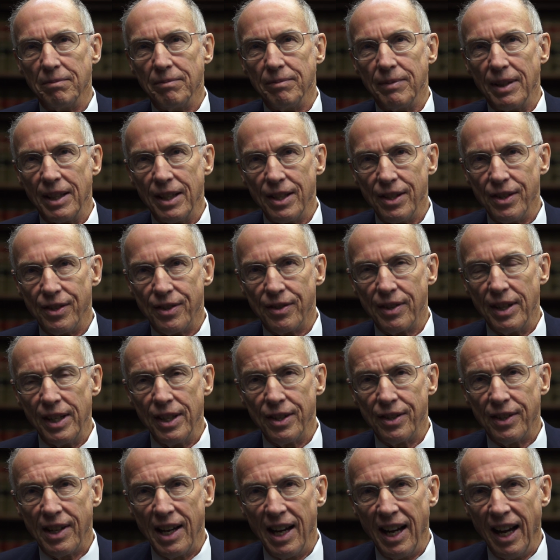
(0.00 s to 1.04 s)

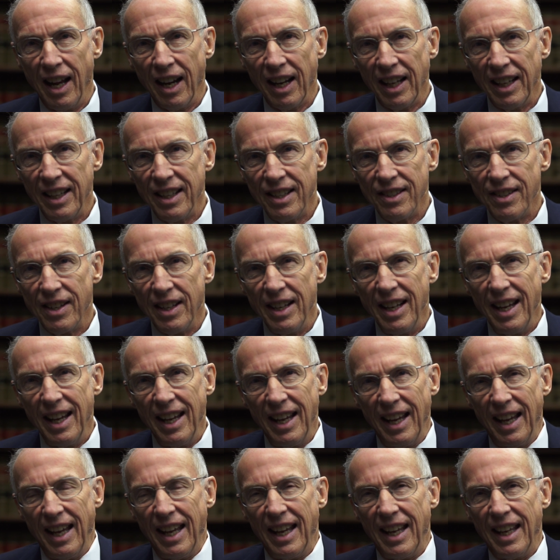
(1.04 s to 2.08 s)
his colleagues.
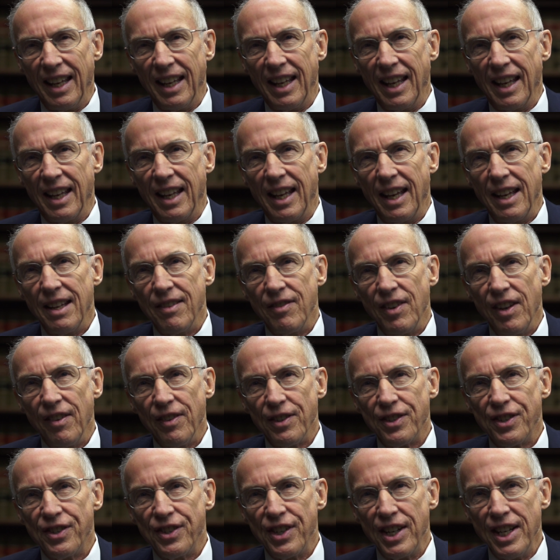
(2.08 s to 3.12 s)
And
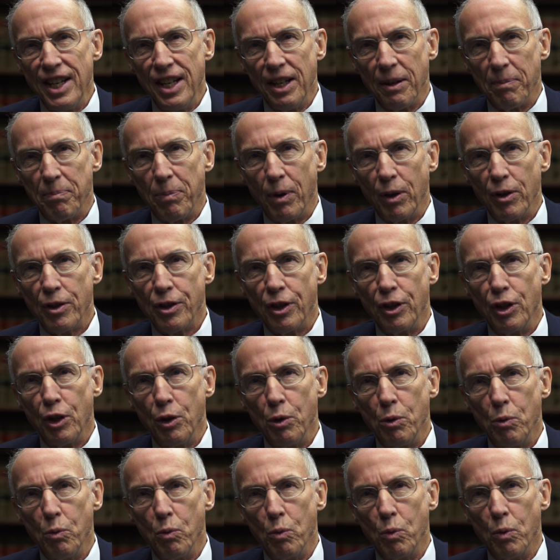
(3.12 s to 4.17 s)
I've seen a person
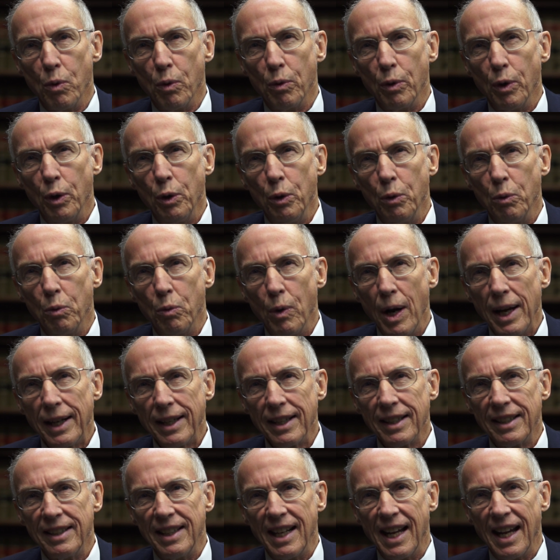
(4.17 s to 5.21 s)
who
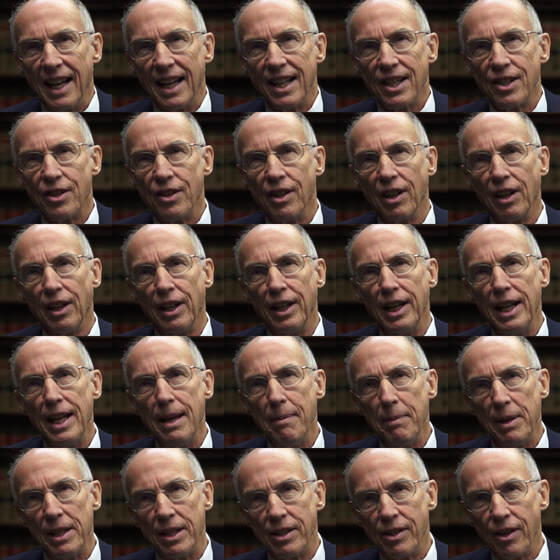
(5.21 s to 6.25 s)
recognized the
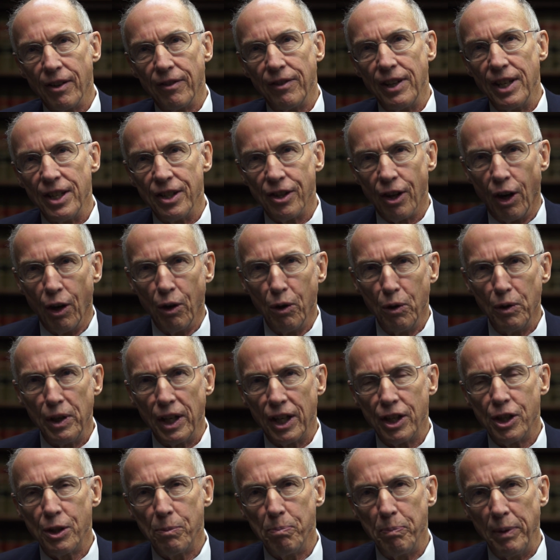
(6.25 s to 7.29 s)
limits of his own
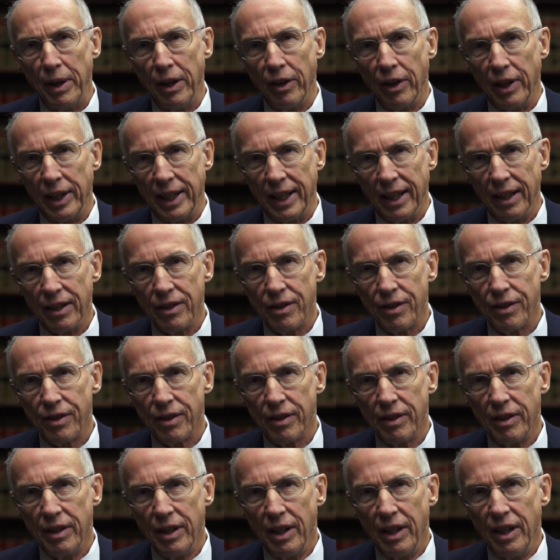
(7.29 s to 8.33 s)

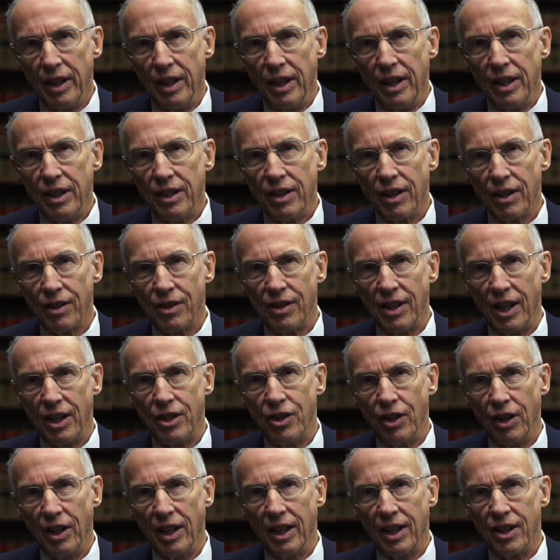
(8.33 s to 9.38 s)
experience to
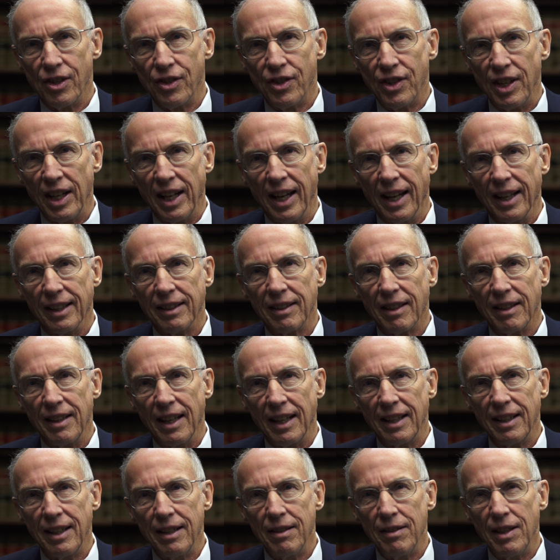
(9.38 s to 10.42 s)
such an extent
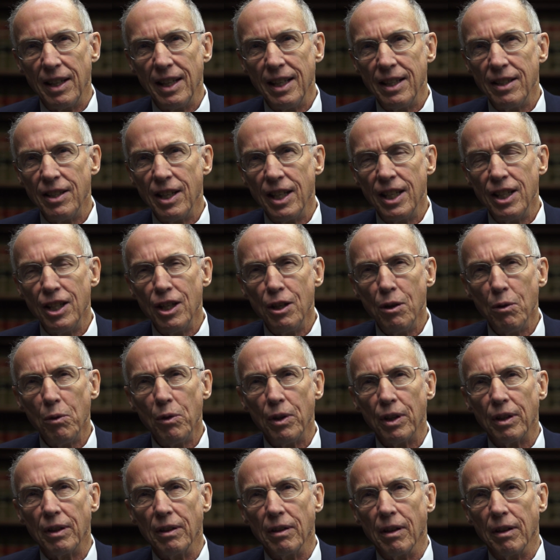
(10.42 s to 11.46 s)
that he knew
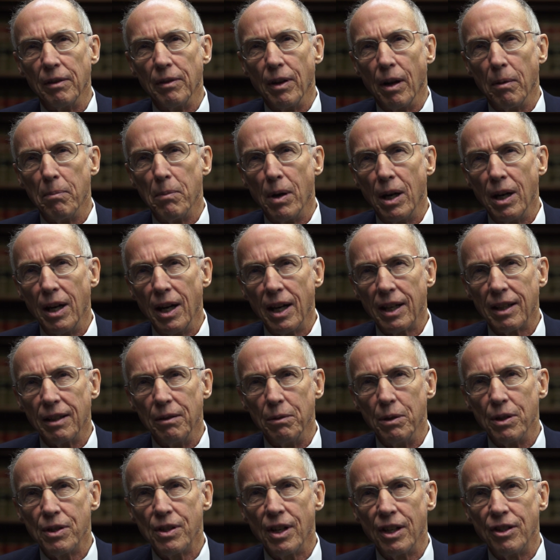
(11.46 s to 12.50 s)
that America
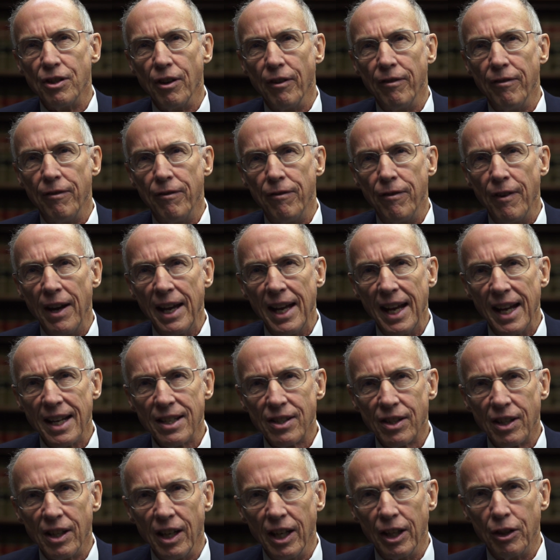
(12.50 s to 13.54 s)
was such a
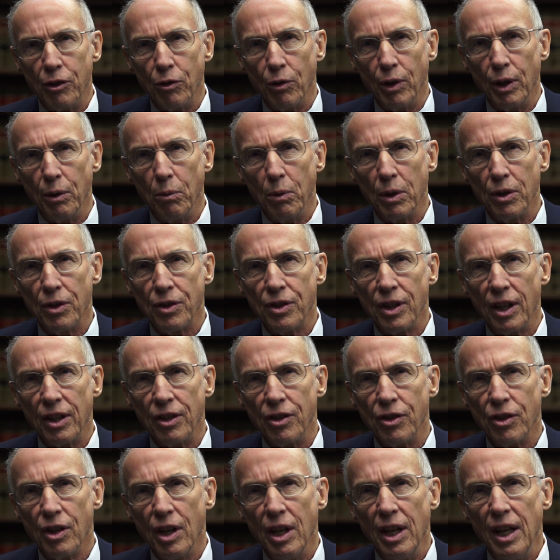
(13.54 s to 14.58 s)
vast country with
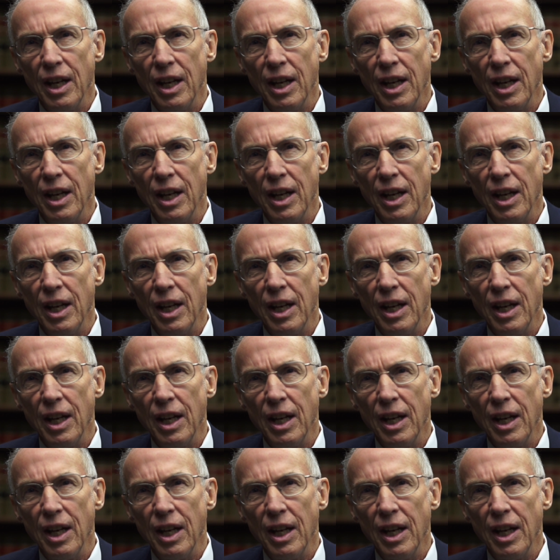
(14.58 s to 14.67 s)
such